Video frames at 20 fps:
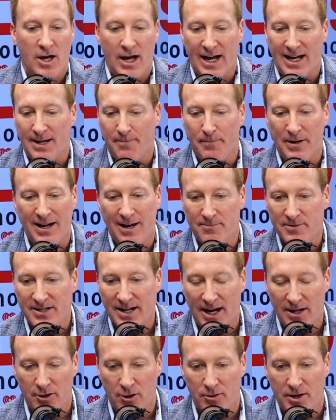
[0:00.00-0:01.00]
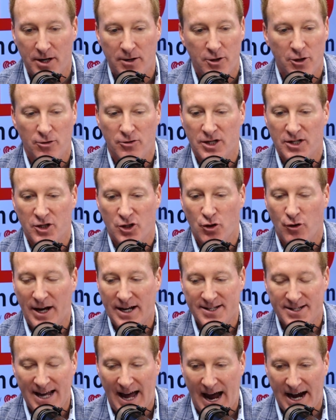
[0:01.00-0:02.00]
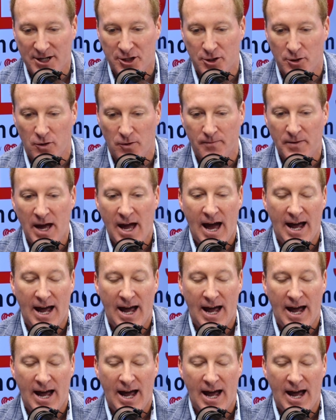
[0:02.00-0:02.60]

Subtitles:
It becomes diluted. You're just transactional.